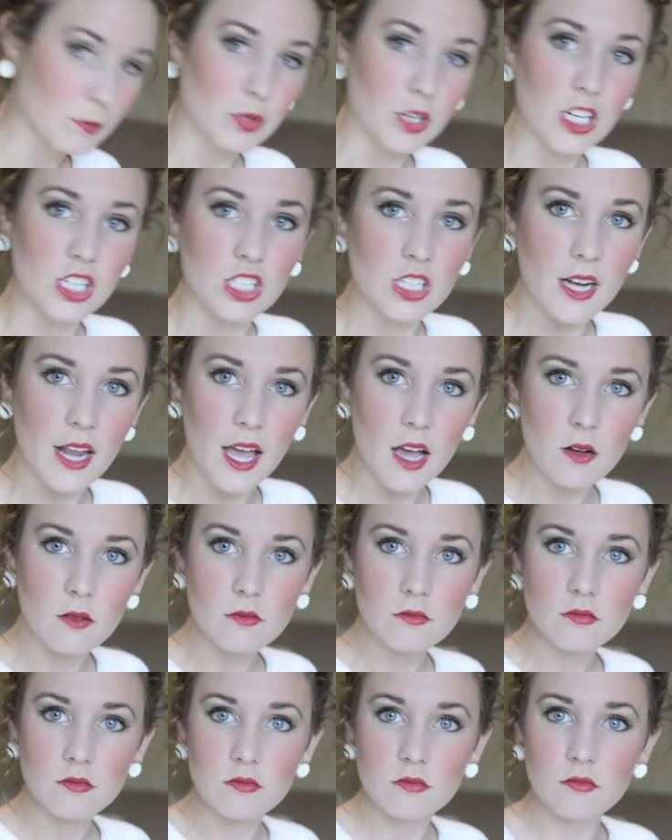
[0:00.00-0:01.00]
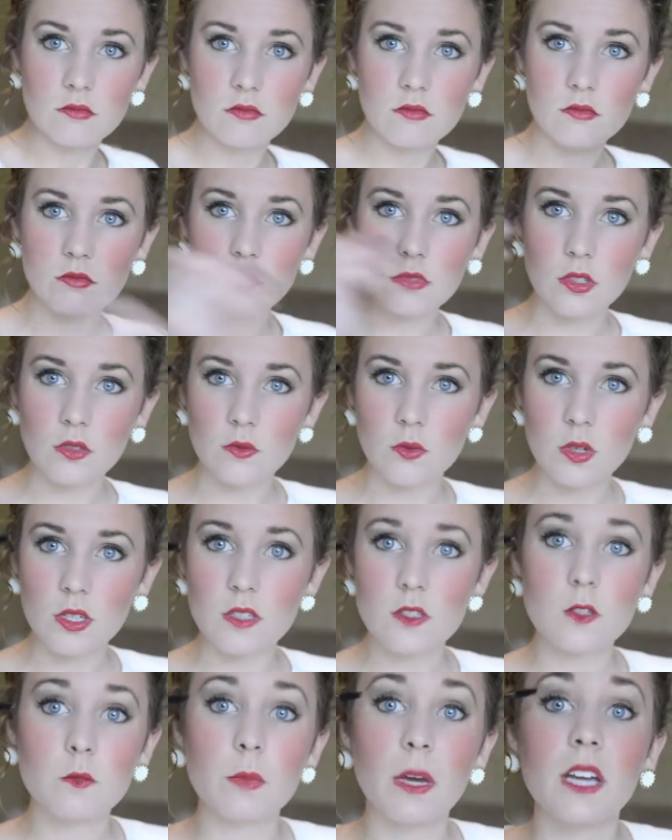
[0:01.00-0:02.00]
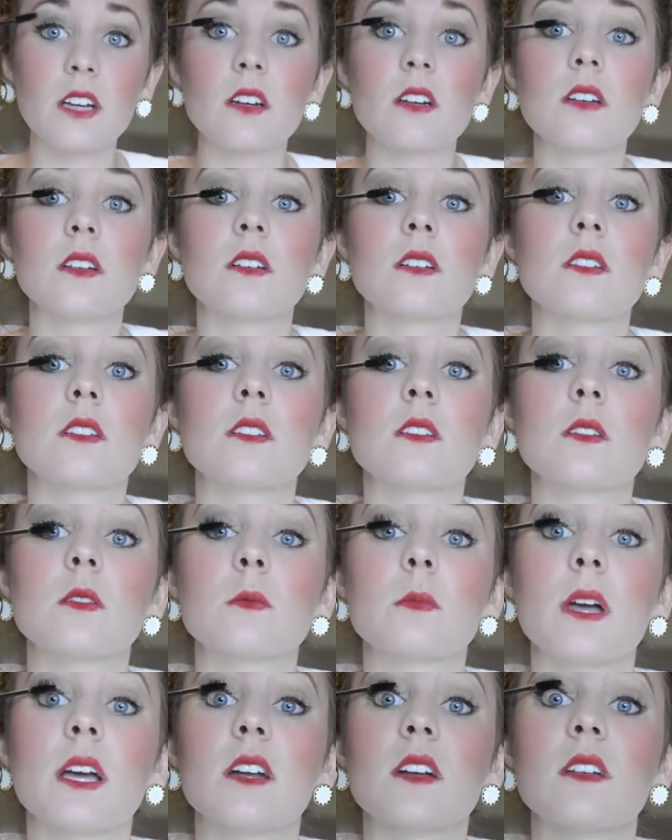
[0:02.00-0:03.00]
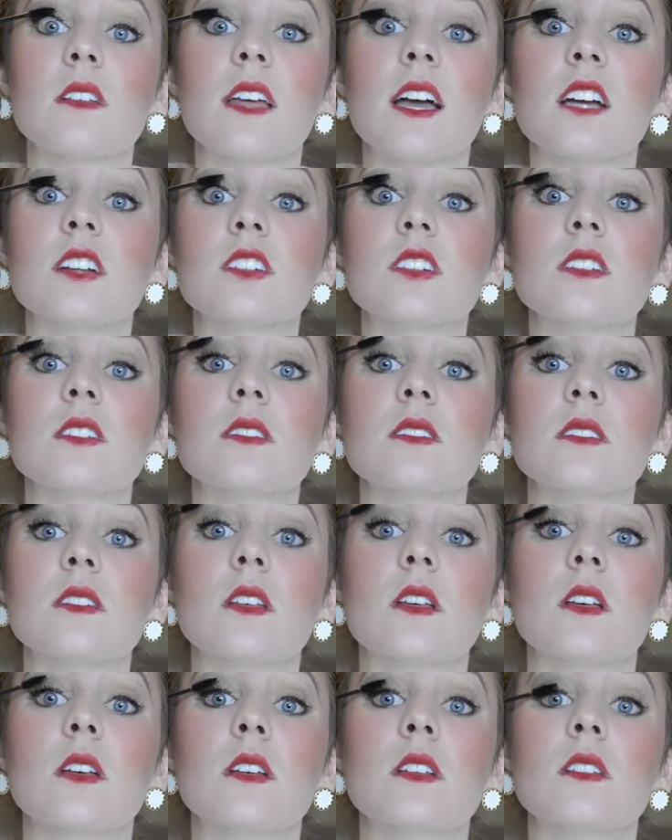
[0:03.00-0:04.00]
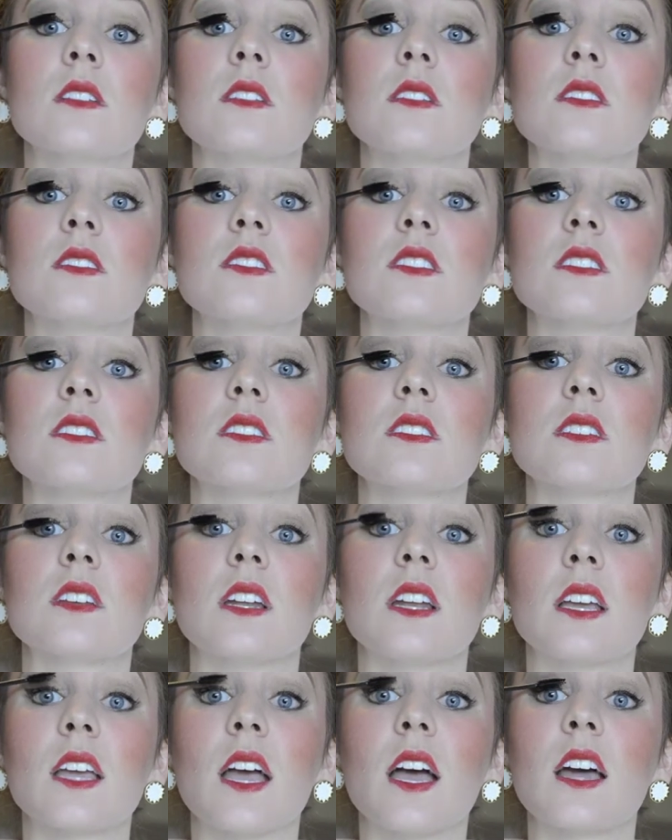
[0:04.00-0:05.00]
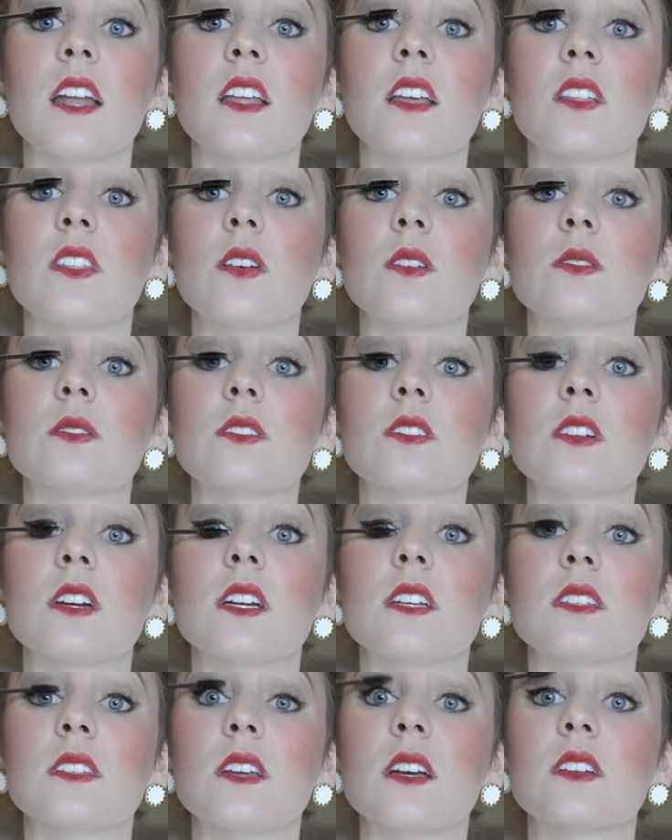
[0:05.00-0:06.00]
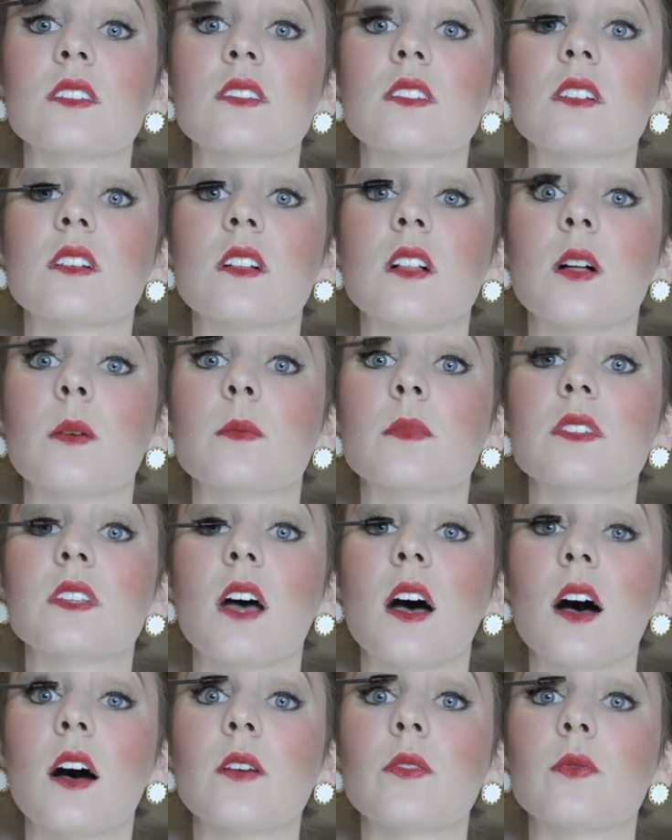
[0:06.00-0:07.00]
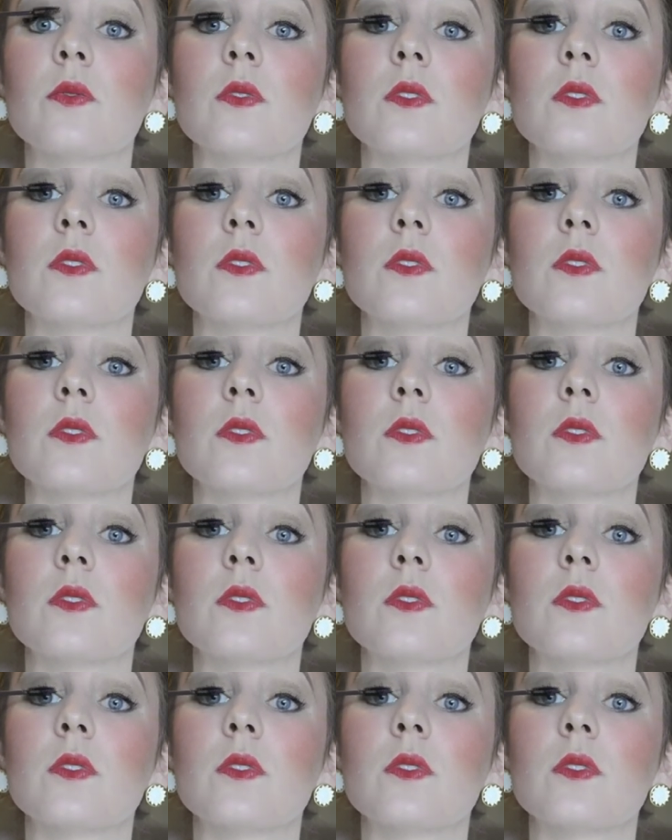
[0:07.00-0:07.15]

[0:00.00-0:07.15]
brush it out to avoid spider lashes. It's just is gonna get any of those crazy extra clumps off.